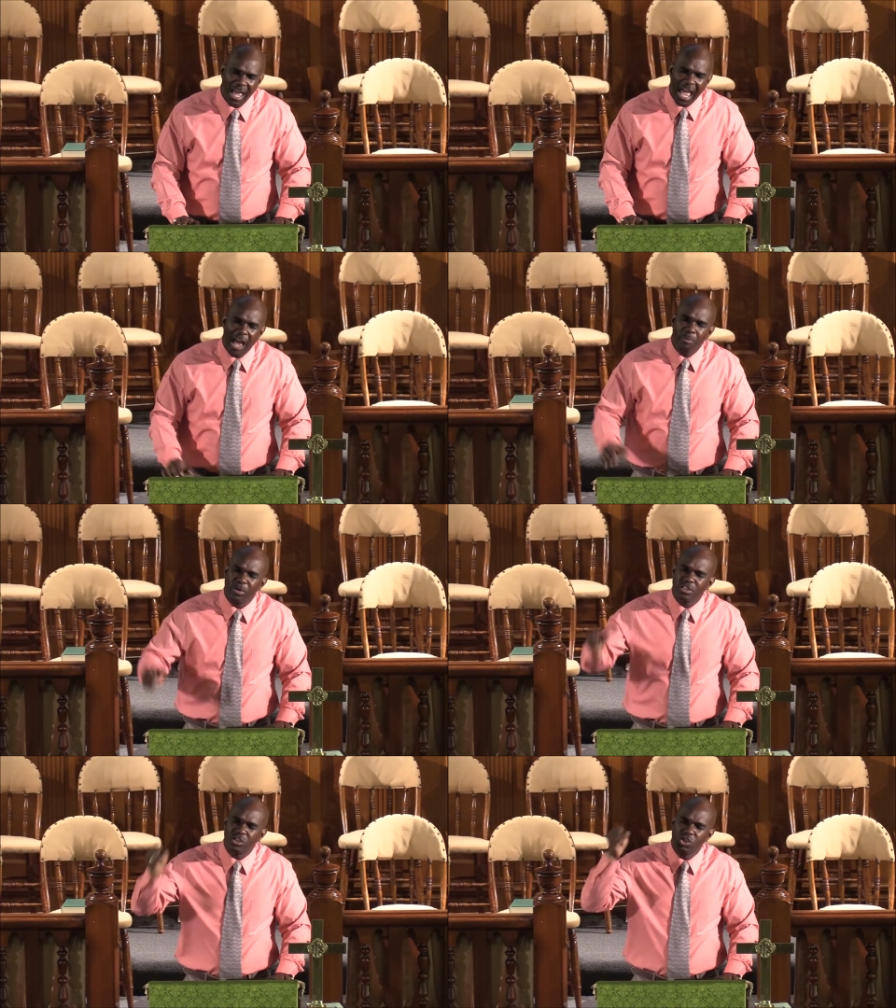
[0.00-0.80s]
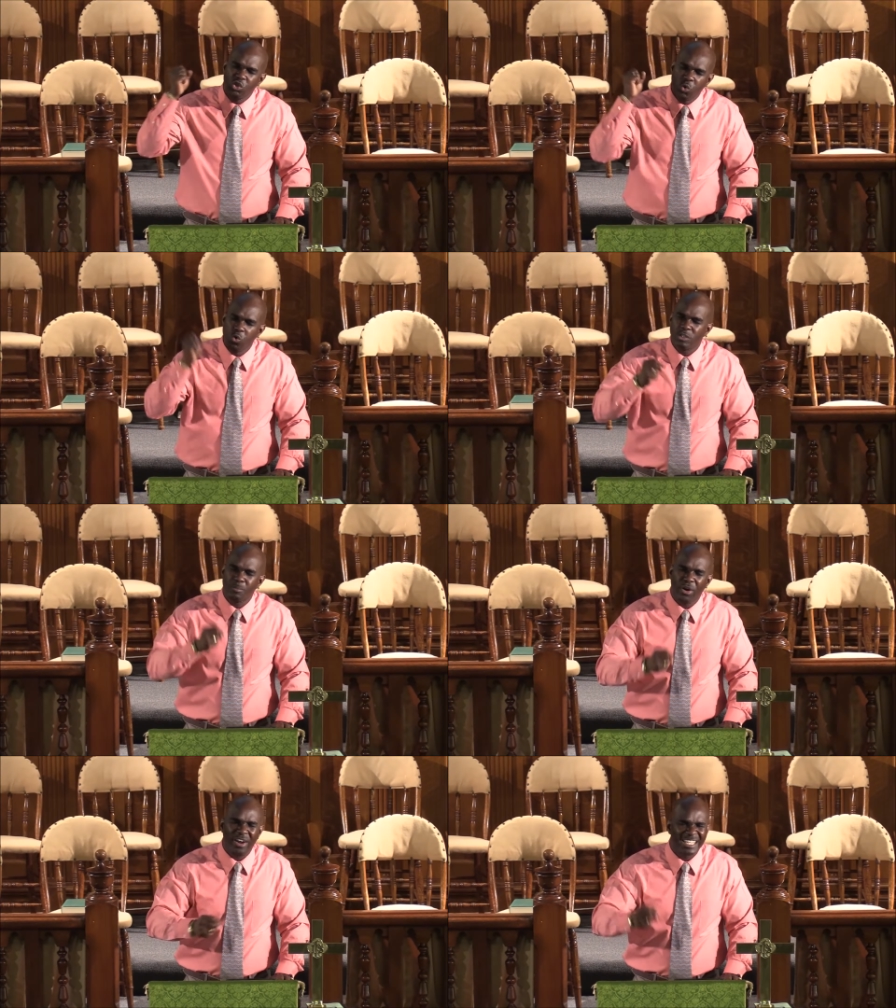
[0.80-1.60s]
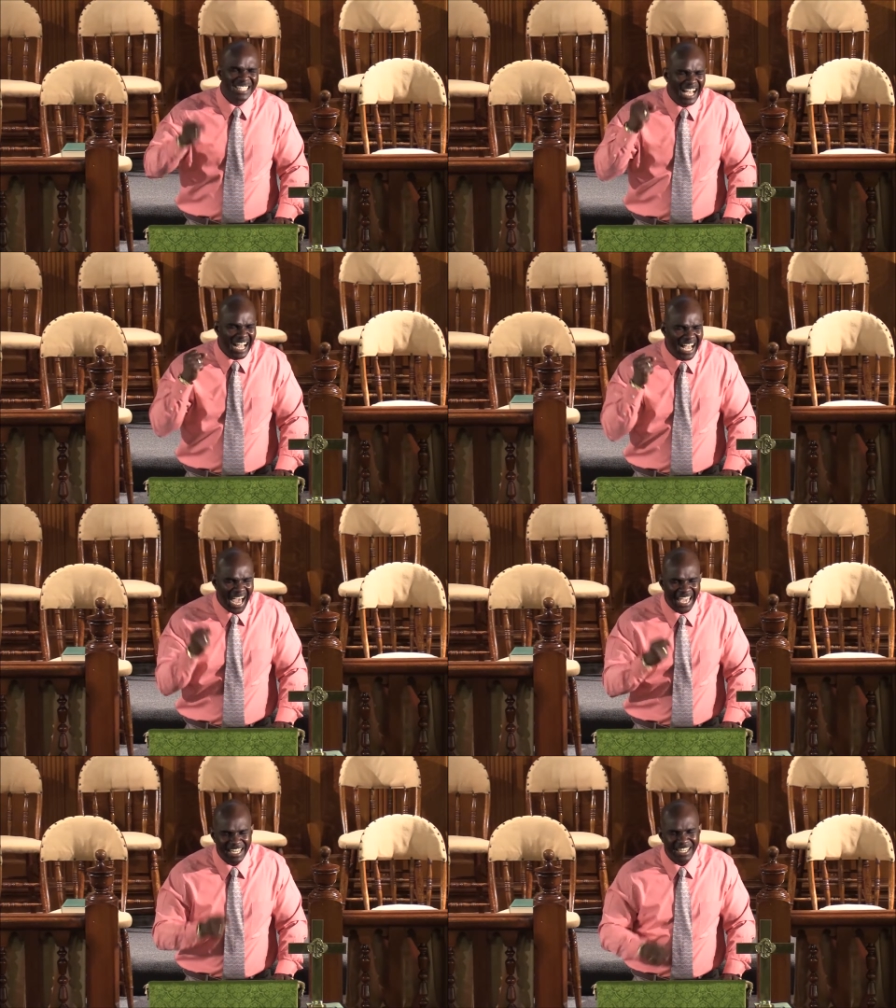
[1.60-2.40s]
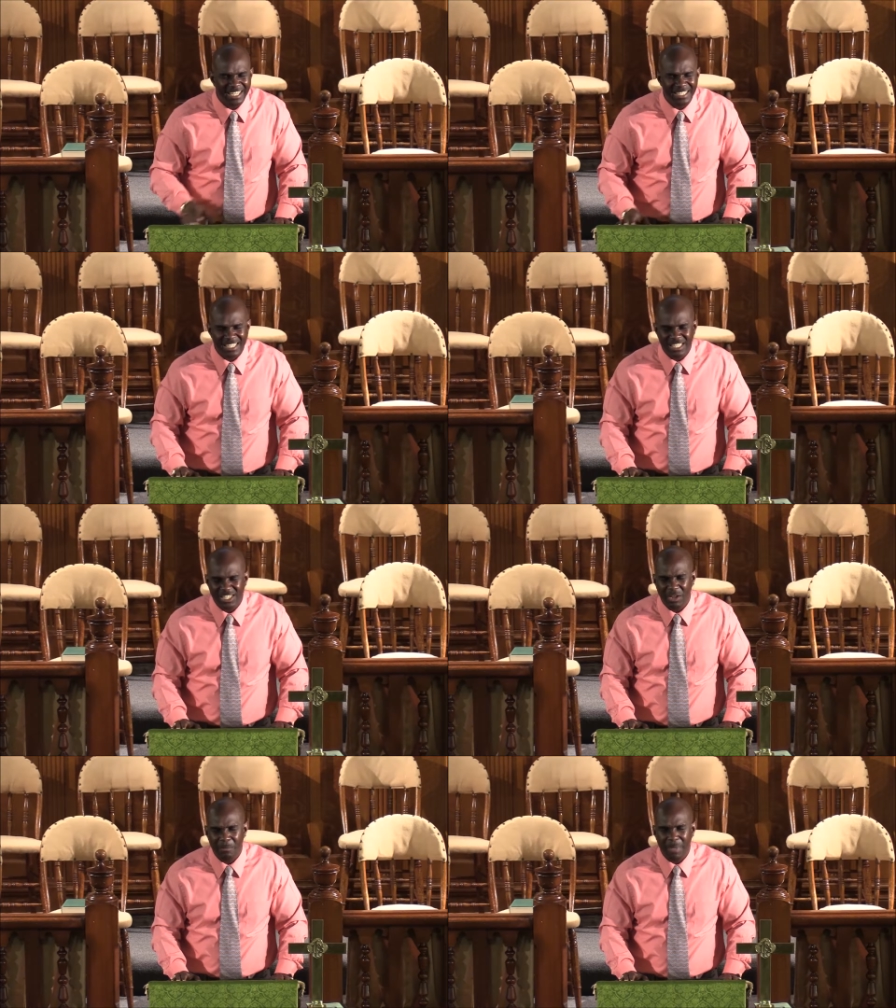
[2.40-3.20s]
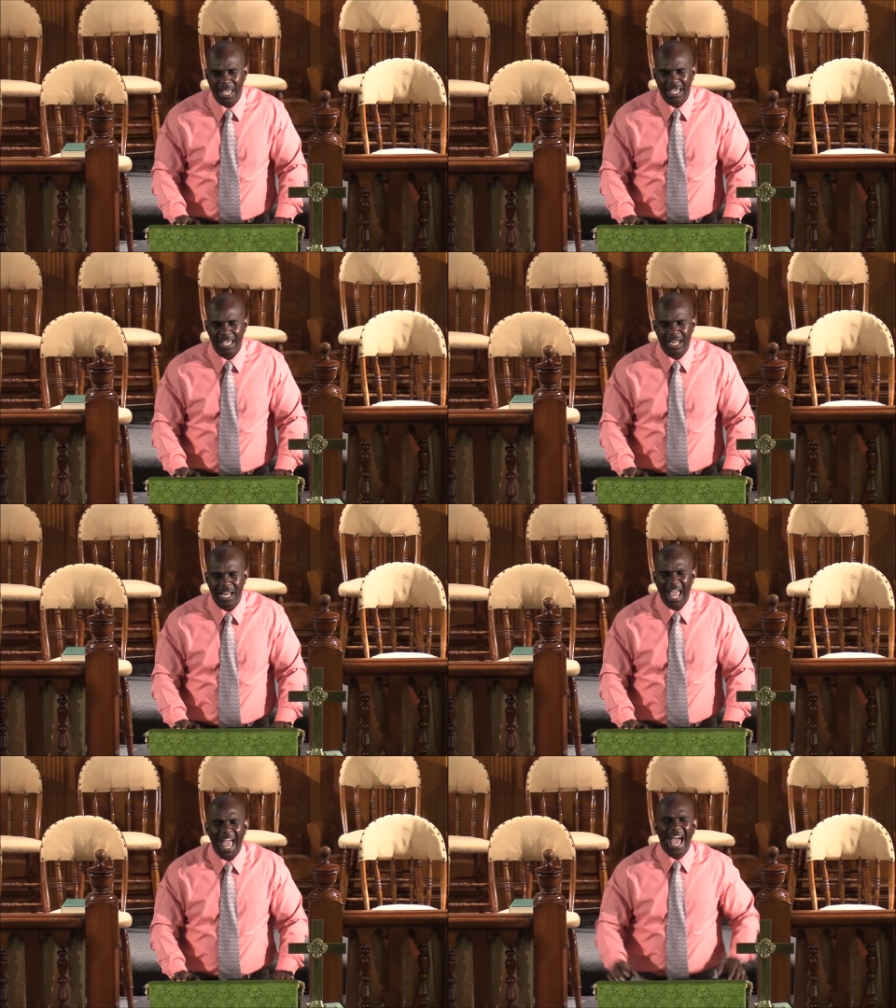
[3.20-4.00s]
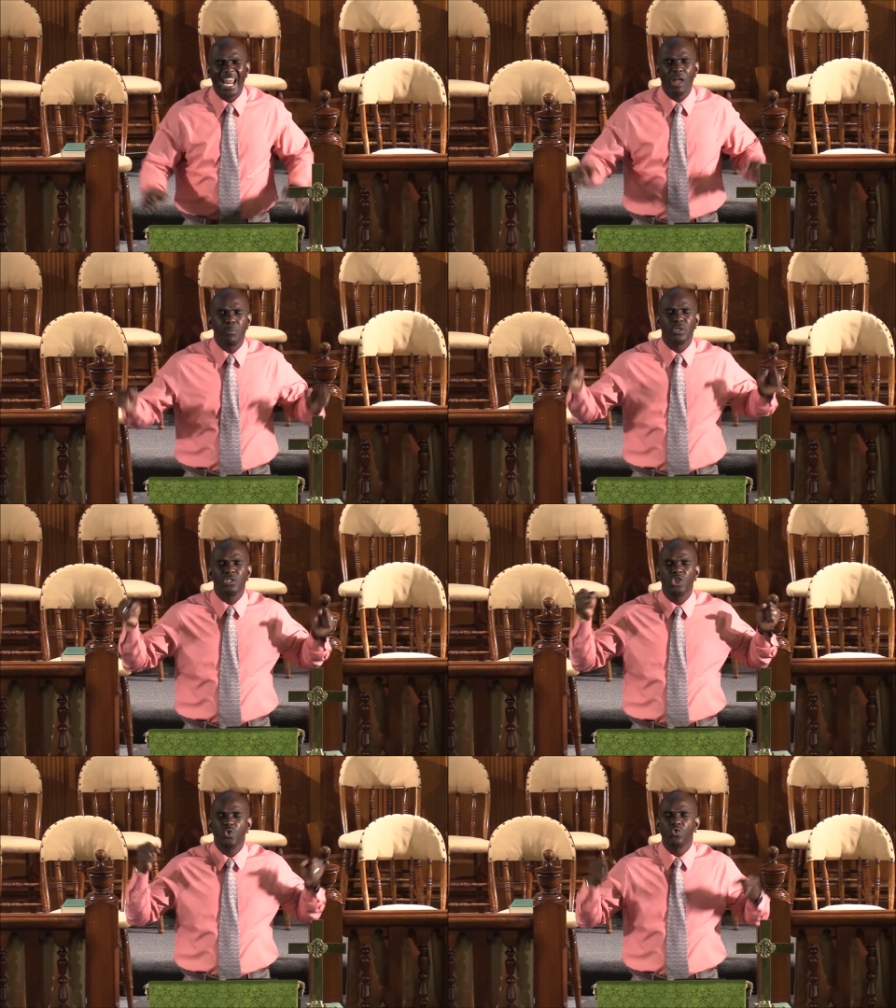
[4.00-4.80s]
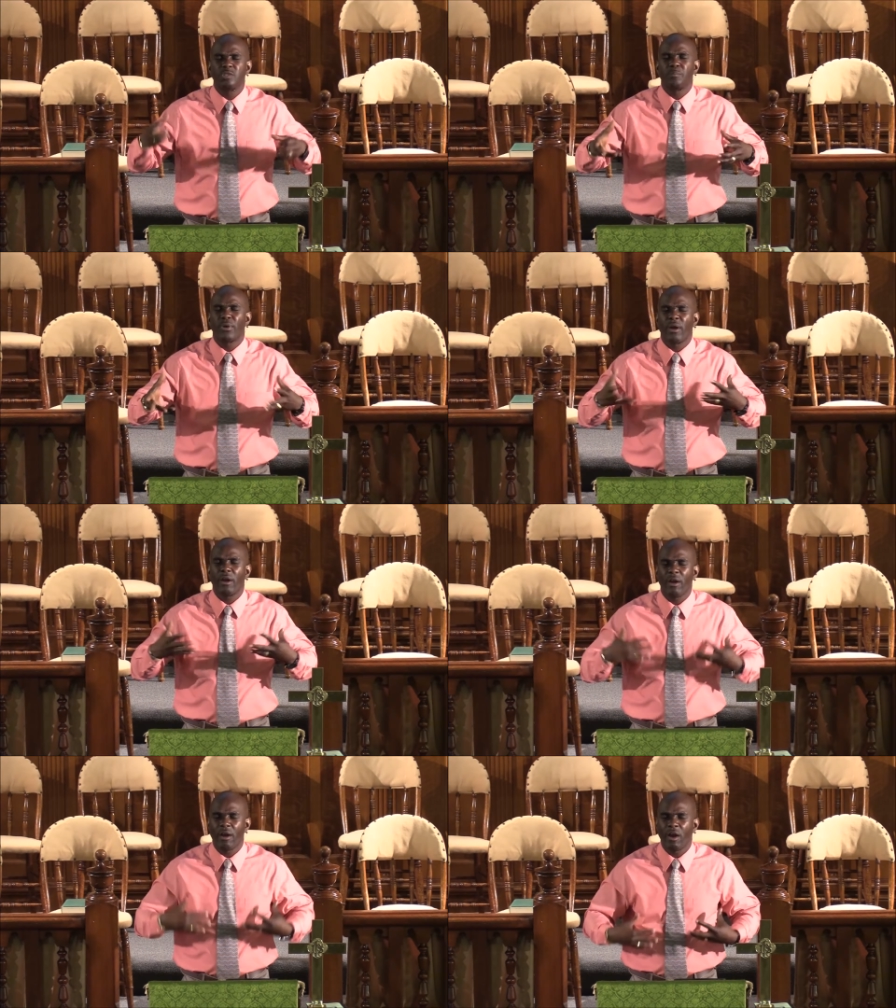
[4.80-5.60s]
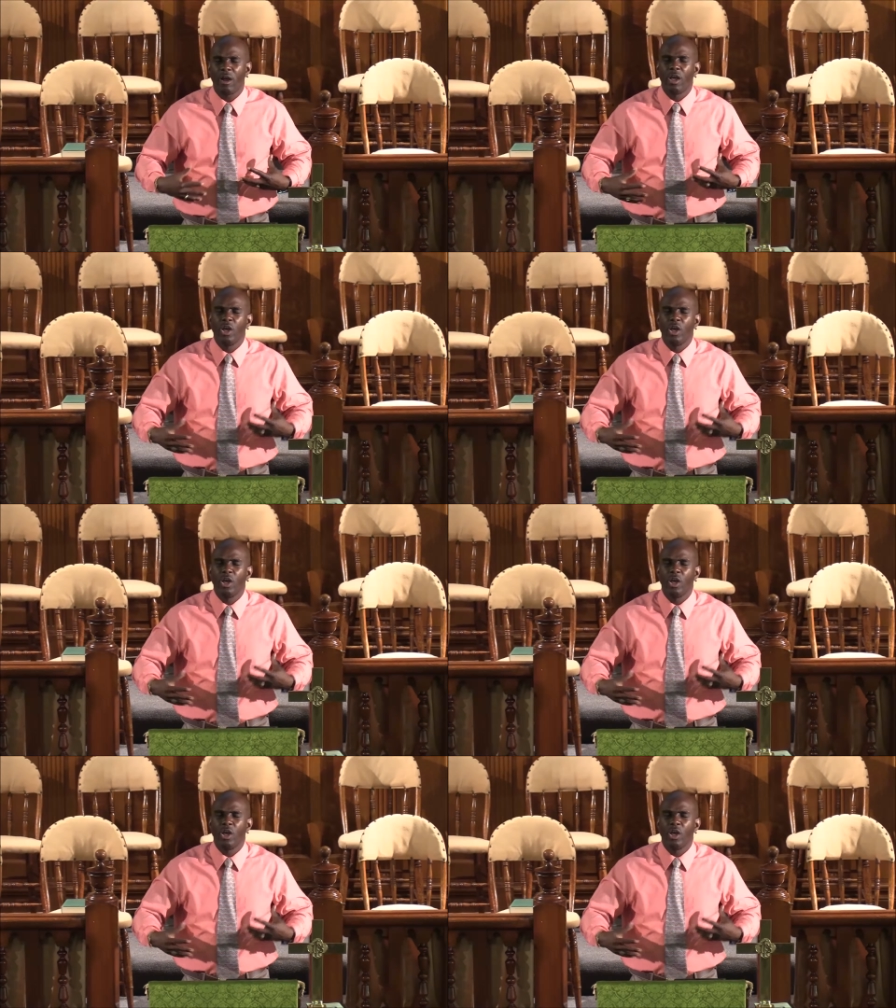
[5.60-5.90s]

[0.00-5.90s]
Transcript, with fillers: Help us to use prayer as a guide in decision making and help us to use prayer